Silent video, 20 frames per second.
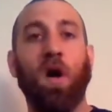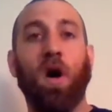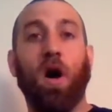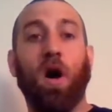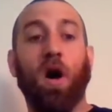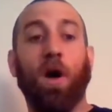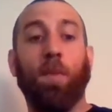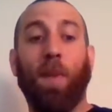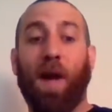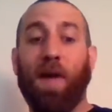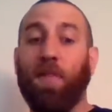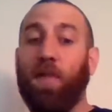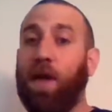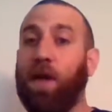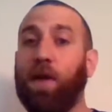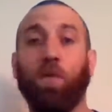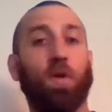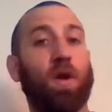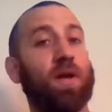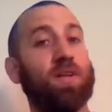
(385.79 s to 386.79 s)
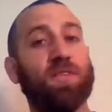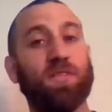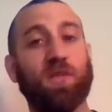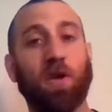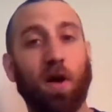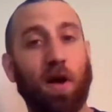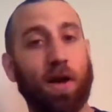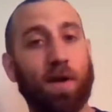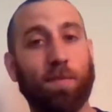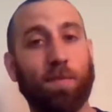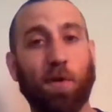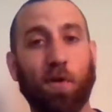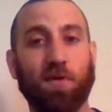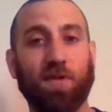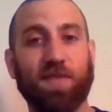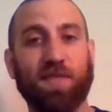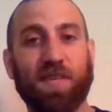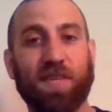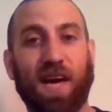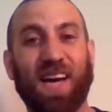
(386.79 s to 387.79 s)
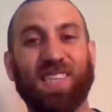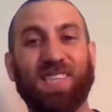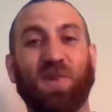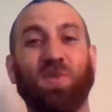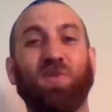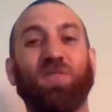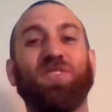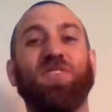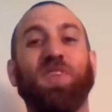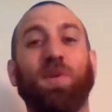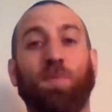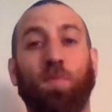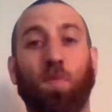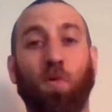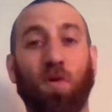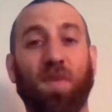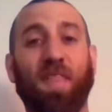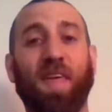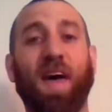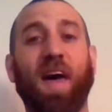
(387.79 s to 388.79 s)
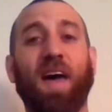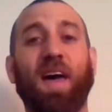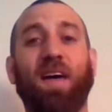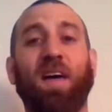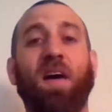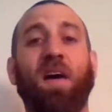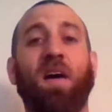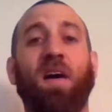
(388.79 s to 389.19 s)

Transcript: I like what I saw out of both these guys. I want to see more of that.